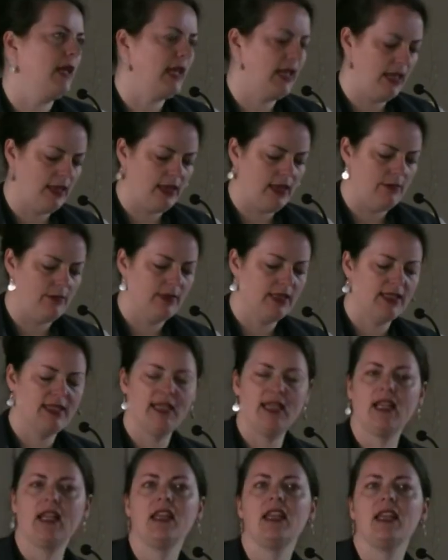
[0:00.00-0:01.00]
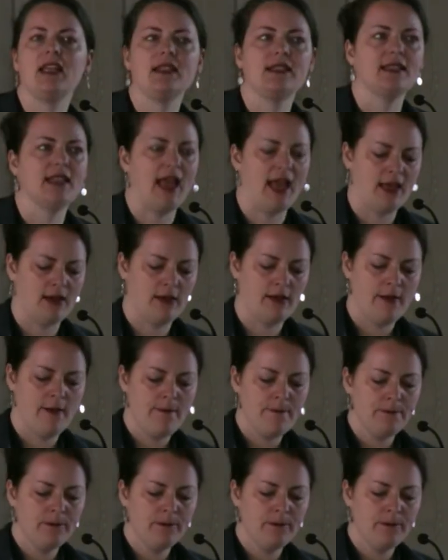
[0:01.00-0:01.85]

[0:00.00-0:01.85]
making them sick, they said.